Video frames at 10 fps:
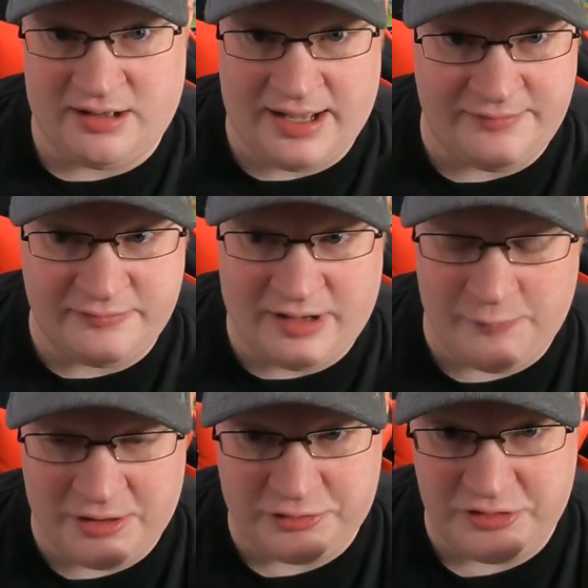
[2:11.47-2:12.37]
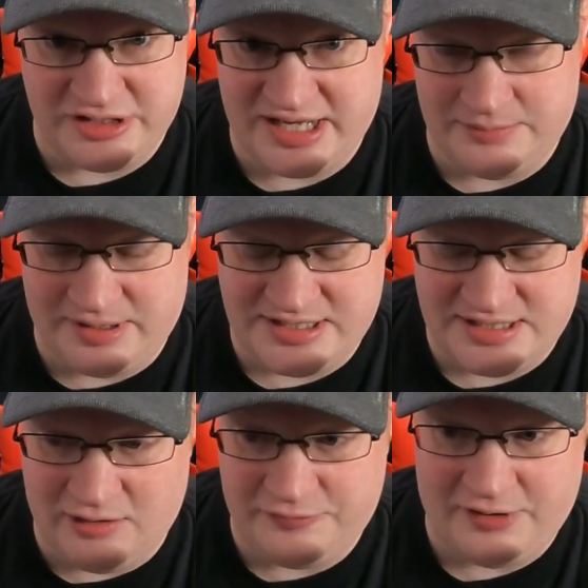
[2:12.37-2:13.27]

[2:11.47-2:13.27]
I, I went through the data myself.